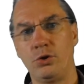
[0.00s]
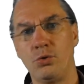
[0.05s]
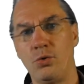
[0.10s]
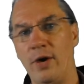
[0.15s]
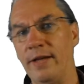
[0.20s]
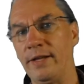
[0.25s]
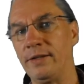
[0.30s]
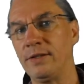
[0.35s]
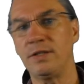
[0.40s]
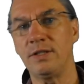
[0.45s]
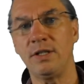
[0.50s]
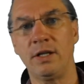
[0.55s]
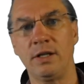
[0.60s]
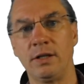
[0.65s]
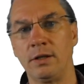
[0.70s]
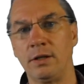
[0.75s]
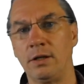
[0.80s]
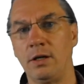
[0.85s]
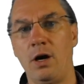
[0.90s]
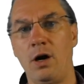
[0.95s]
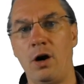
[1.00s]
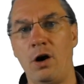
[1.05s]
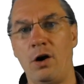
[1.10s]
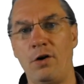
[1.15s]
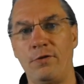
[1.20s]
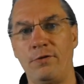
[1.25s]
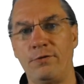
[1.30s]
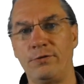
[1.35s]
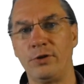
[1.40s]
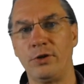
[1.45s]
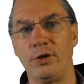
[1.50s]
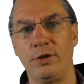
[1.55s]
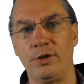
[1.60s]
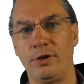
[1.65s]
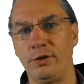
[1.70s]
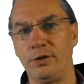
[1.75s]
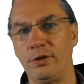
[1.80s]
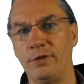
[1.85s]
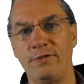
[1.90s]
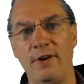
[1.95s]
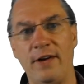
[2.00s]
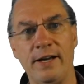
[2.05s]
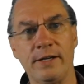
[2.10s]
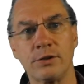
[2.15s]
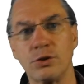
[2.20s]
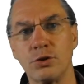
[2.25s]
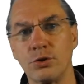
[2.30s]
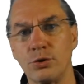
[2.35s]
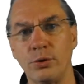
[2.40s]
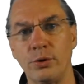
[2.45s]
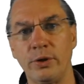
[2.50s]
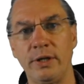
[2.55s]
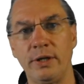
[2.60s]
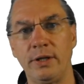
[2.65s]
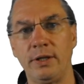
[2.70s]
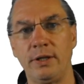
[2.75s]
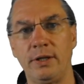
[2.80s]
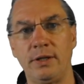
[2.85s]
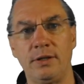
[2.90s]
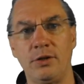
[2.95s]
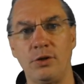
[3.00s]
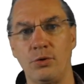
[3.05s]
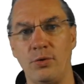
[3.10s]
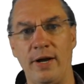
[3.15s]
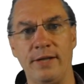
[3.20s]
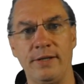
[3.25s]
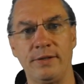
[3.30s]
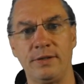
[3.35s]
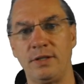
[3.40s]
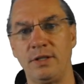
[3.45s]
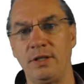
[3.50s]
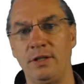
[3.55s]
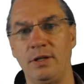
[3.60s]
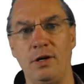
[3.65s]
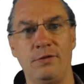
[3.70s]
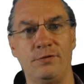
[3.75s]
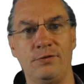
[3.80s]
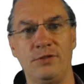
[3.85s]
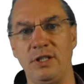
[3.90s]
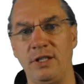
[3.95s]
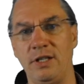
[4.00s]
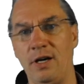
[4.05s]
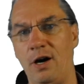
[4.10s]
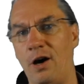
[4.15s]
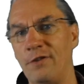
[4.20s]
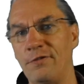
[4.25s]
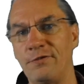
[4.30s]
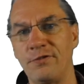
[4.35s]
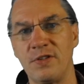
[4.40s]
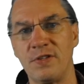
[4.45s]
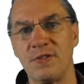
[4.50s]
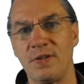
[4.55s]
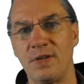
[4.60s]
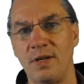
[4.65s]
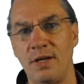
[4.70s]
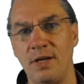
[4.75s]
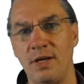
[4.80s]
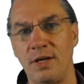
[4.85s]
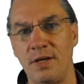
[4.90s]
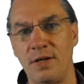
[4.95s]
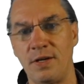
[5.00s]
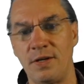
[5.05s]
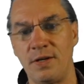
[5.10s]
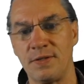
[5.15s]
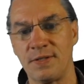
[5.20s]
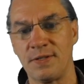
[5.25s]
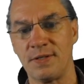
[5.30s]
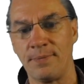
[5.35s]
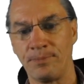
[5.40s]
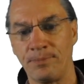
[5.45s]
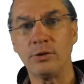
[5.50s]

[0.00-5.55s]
the renting of the factory, the renting of the offices.